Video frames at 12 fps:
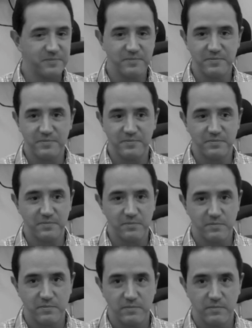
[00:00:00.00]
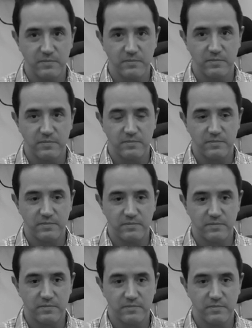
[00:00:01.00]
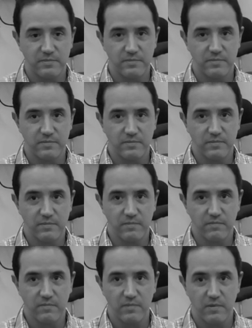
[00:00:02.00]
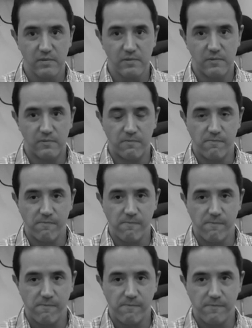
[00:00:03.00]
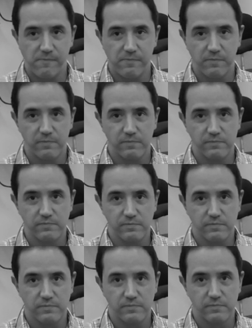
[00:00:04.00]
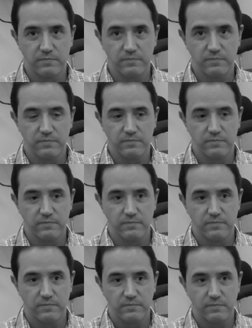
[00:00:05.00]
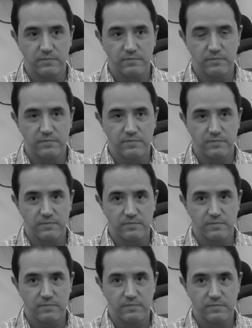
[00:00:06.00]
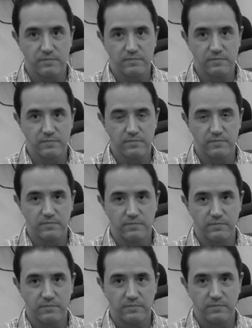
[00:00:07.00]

(silent)